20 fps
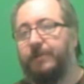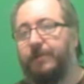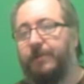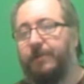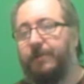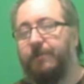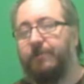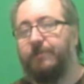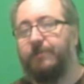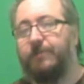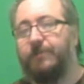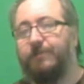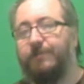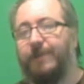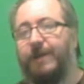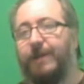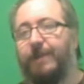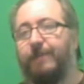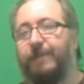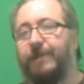it earns a
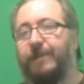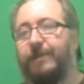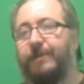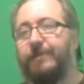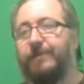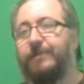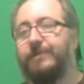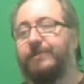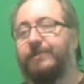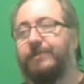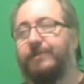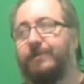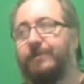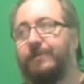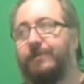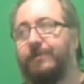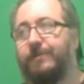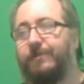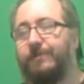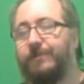spot because
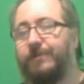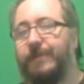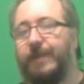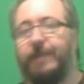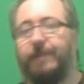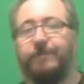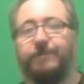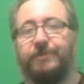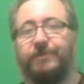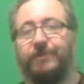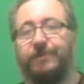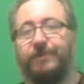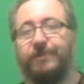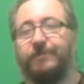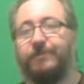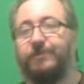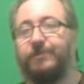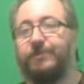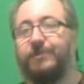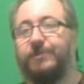those damn
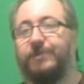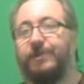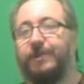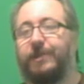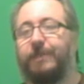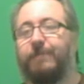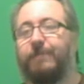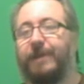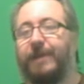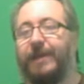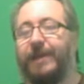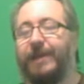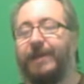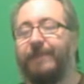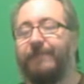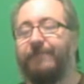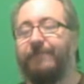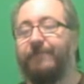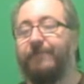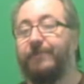songs were stuck in my
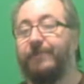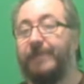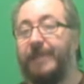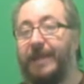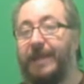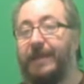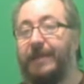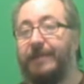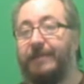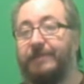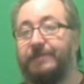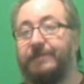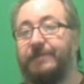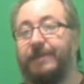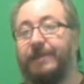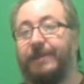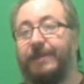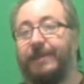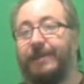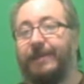head for
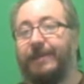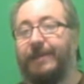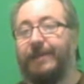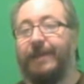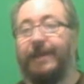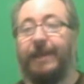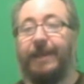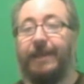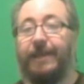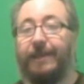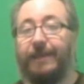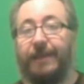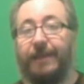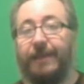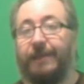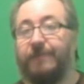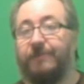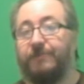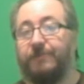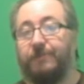days. And
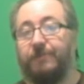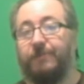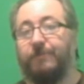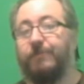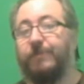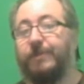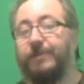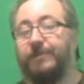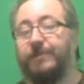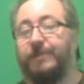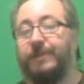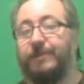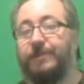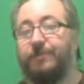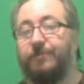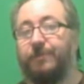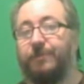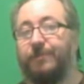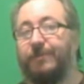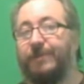again, if something
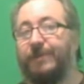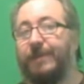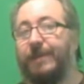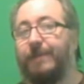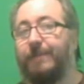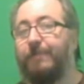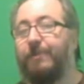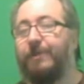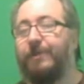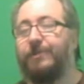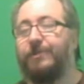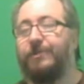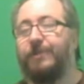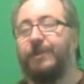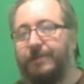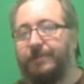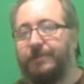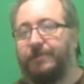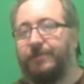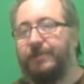resonates with me that much,
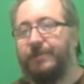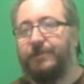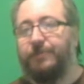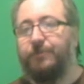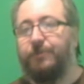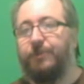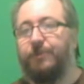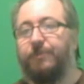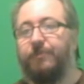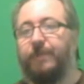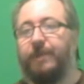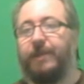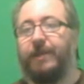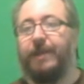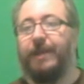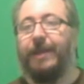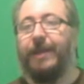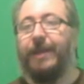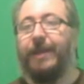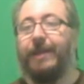it sticks with
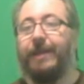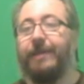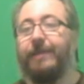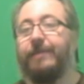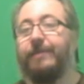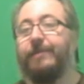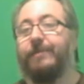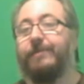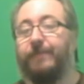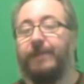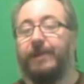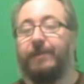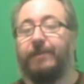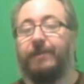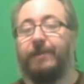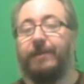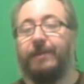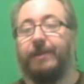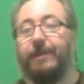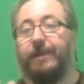me. And the fact
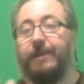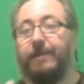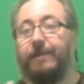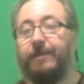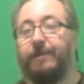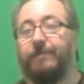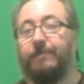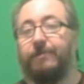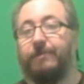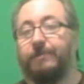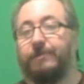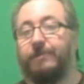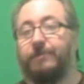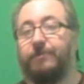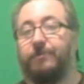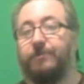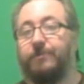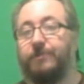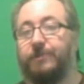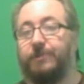that I kind of listened
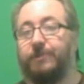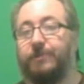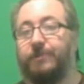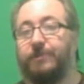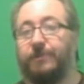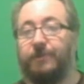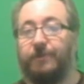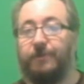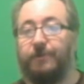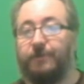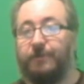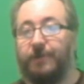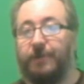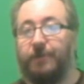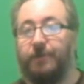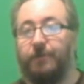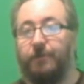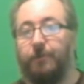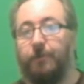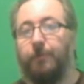to some of the songs
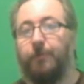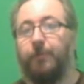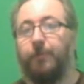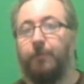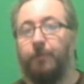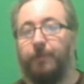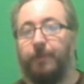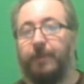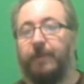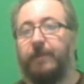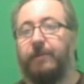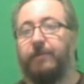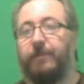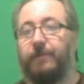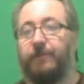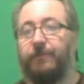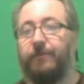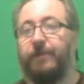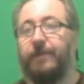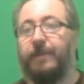on loop
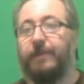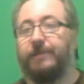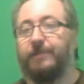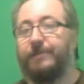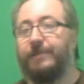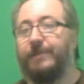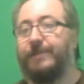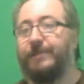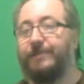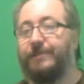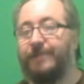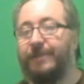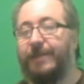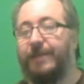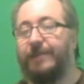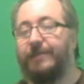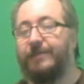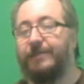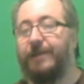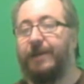repeatedly for days and days and
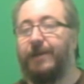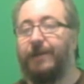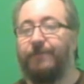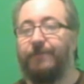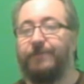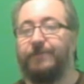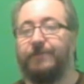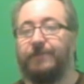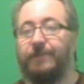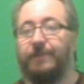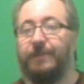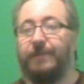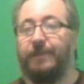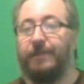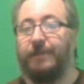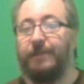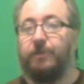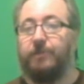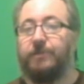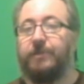days obviously
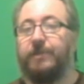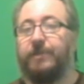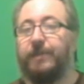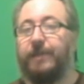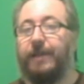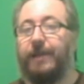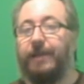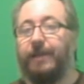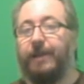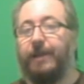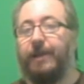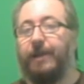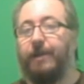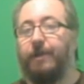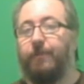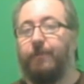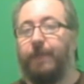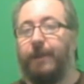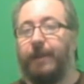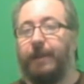puts it at a
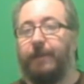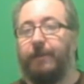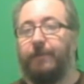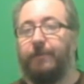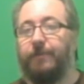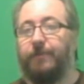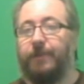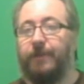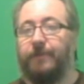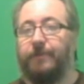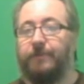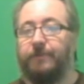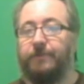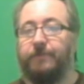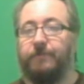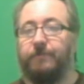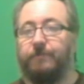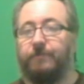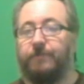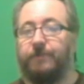higher rank than
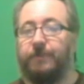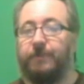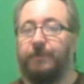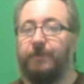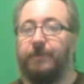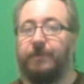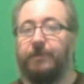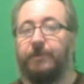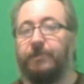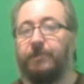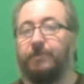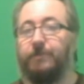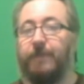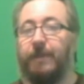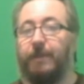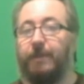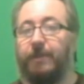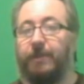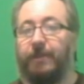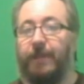something that just
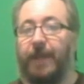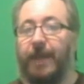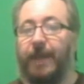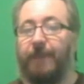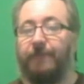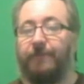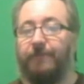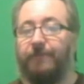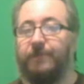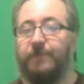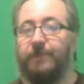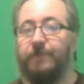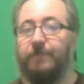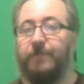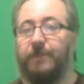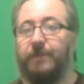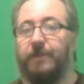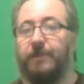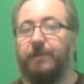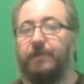made me laugh. If
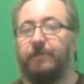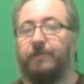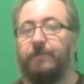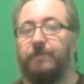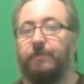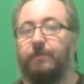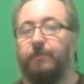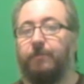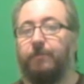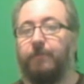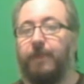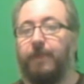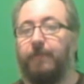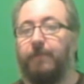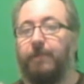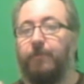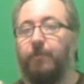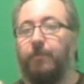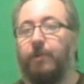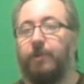something can make
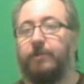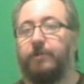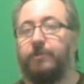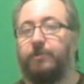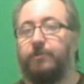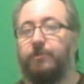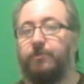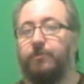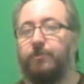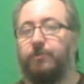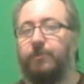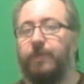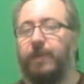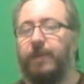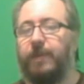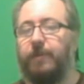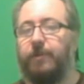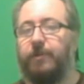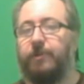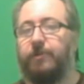me want to
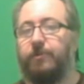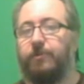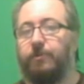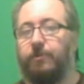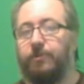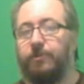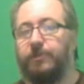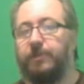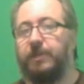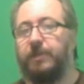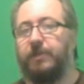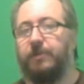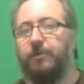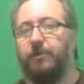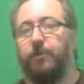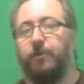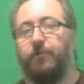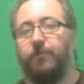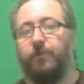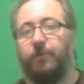hear it or see it
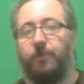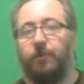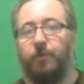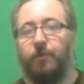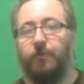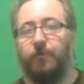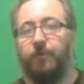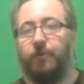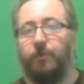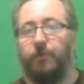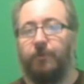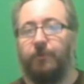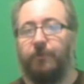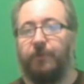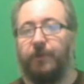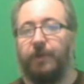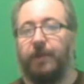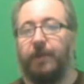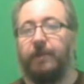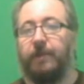over and over and over
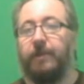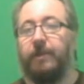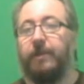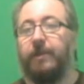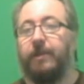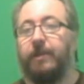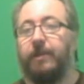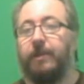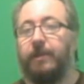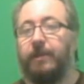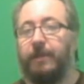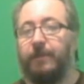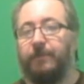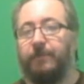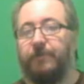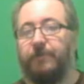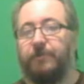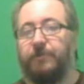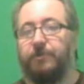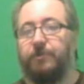again,
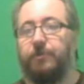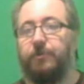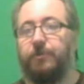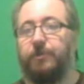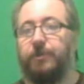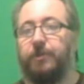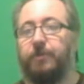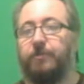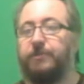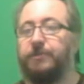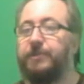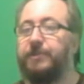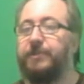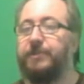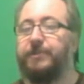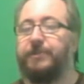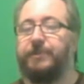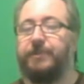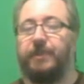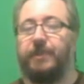even in short
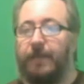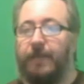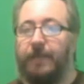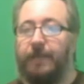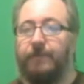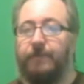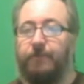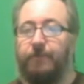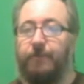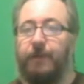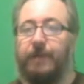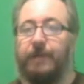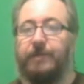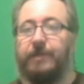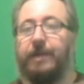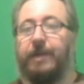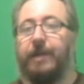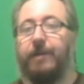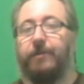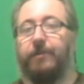doses, it
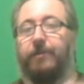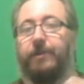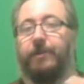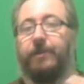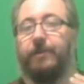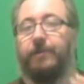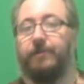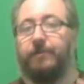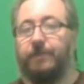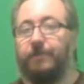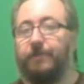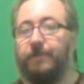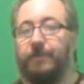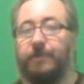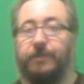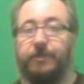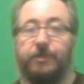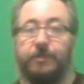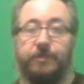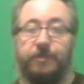ranks higher than something
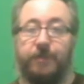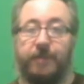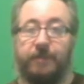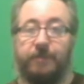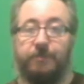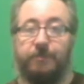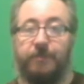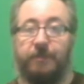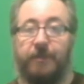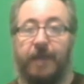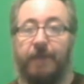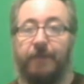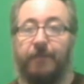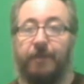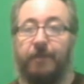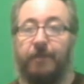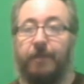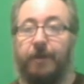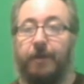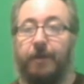that just makes me laugh
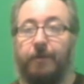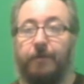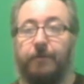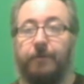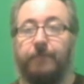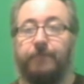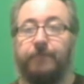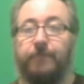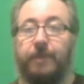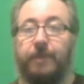out loud.